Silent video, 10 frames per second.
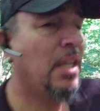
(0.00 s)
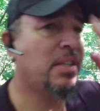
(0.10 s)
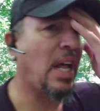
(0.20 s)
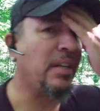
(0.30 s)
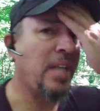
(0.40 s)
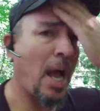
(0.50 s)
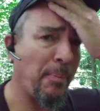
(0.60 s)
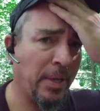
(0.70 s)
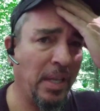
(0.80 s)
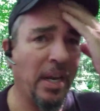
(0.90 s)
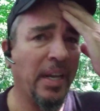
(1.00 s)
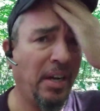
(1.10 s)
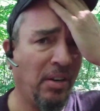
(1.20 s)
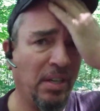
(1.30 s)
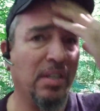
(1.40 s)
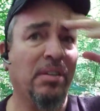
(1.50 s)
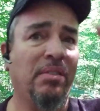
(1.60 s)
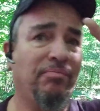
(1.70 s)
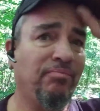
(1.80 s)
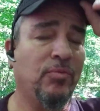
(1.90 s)
It's not a topic that I care to
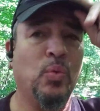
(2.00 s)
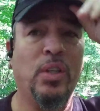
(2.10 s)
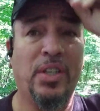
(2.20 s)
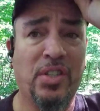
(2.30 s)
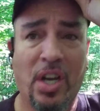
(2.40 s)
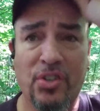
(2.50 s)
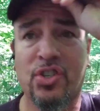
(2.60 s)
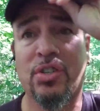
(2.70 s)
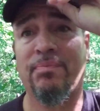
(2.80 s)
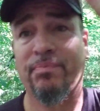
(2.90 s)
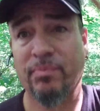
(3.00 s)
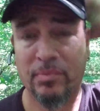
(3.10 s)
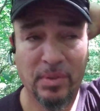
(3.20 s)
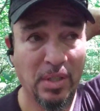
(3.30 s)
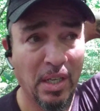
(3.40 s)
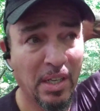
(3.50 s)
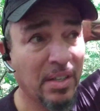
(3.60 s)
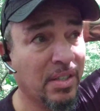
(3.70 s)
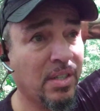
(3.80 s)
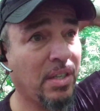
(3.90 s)
really touch.
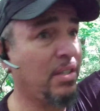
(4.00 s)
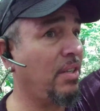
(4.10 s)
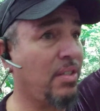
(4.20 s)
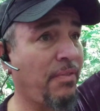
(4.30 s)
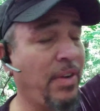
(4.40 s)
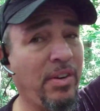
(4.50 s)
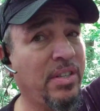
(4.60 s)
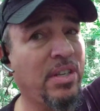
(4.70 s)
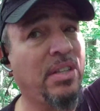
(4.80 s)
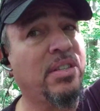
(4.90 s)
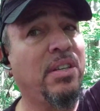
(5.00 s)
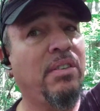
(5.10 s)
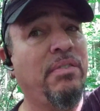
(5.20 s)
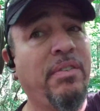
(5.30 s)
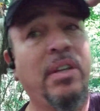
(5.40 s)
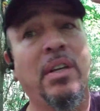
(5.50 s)
It's a very sensitive